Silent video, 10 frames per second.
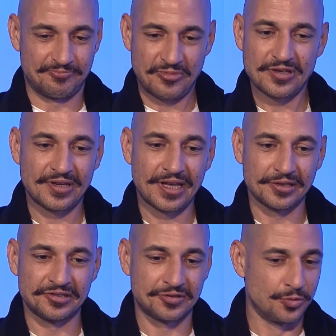you get
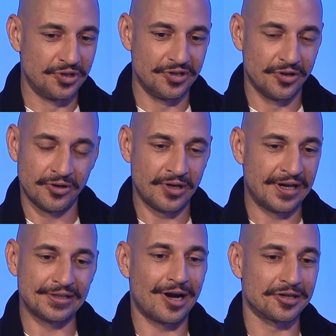a studio
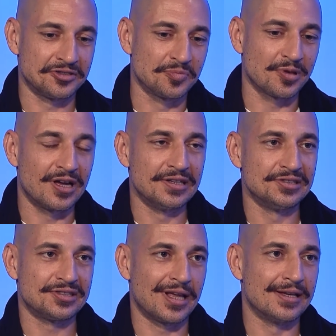and art
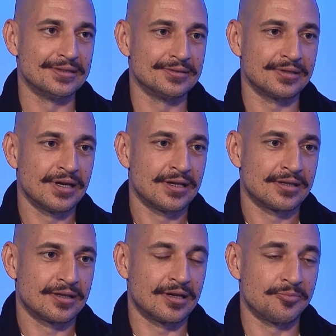supplies, and
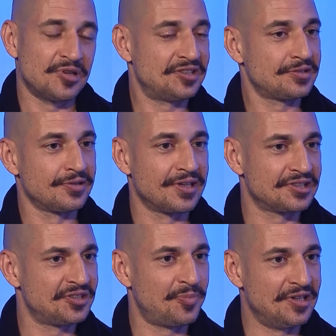basically
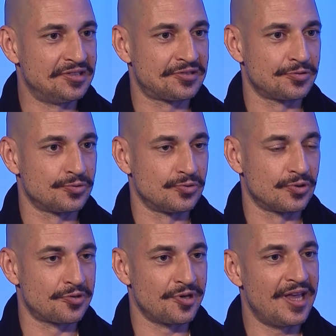get space
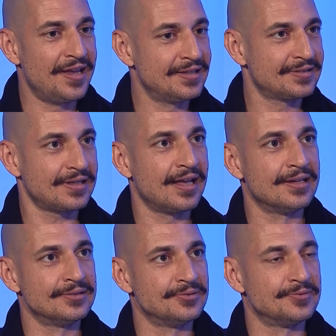to create,
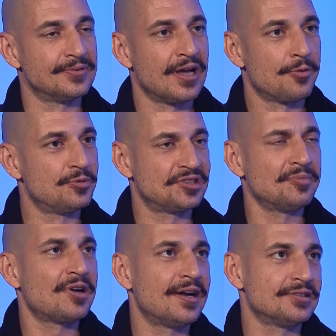and with
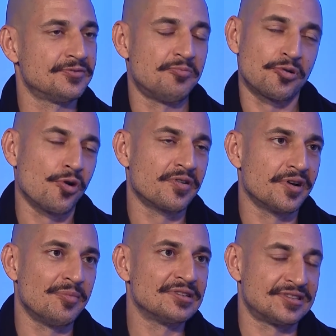some kind of
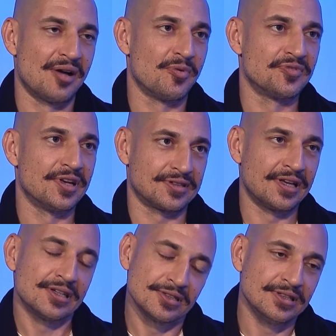program on top of that.
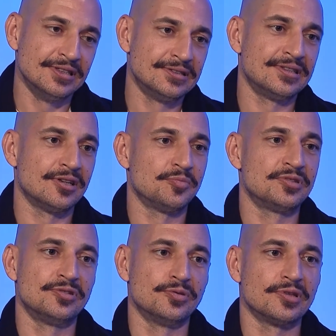Like in India, I'll be
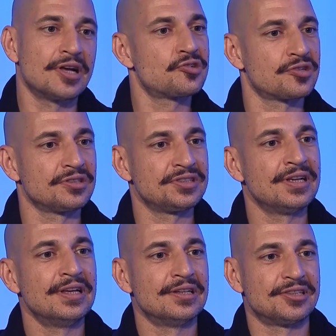doing lectures.
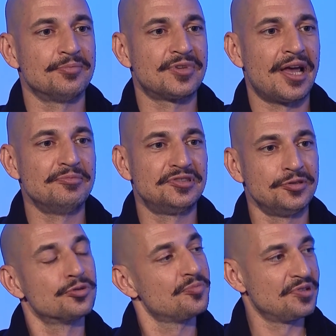Sometimes
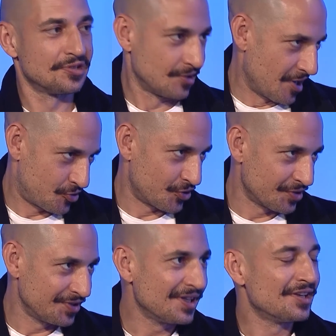you are being
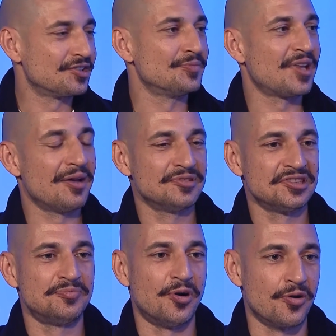lectured. Sometimes
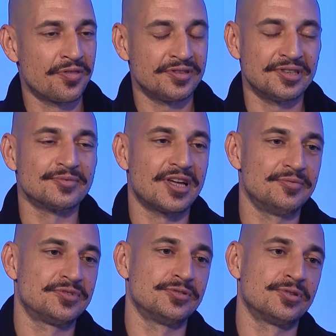it's both.
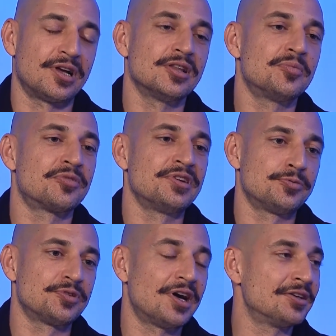Sometimes you
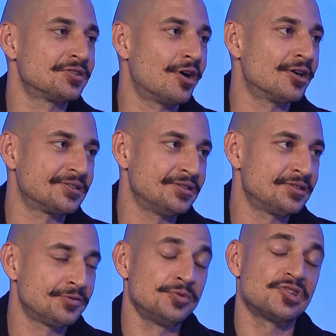collaborate with other
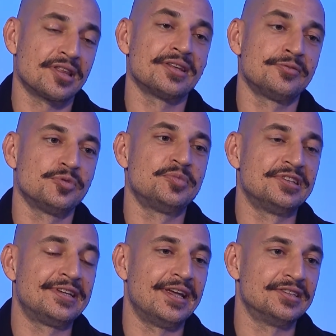artists, which I think will be
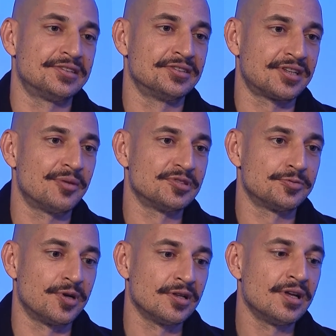the case this time as
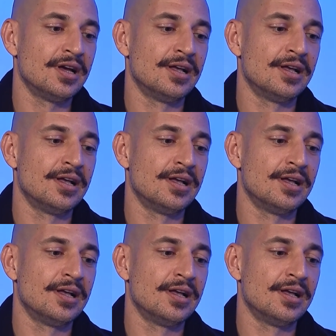well.